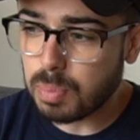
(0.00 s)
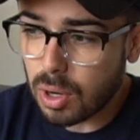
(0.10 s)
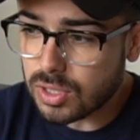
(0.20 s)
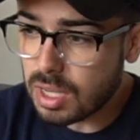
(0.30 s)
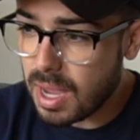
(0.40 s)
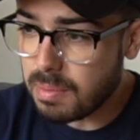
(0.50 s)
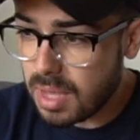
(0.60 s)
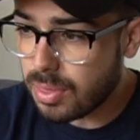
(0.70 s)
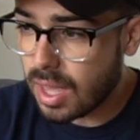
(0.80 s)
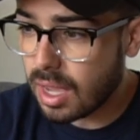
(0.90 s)
personally made
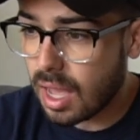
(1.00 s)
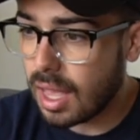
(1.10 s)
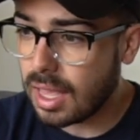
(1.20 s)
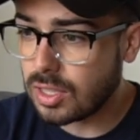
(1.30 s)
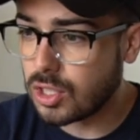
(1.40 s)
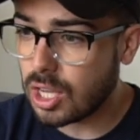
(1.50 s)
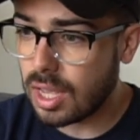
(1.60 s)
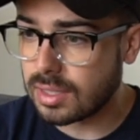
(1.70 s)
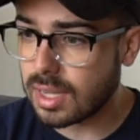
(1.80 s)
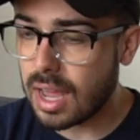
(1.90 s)
me think it,
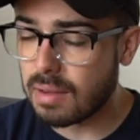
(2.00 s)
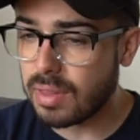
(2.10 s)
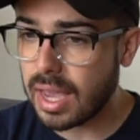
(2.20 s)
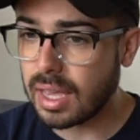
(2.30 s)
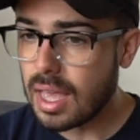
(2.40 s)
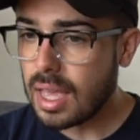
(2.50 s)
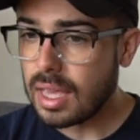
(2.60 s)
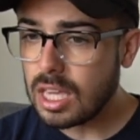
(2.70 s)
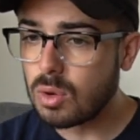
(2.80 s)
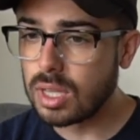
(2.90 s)
it's kind of like
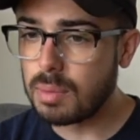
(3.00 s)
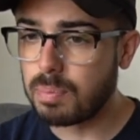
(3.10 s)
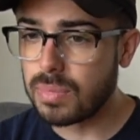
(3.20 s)
equally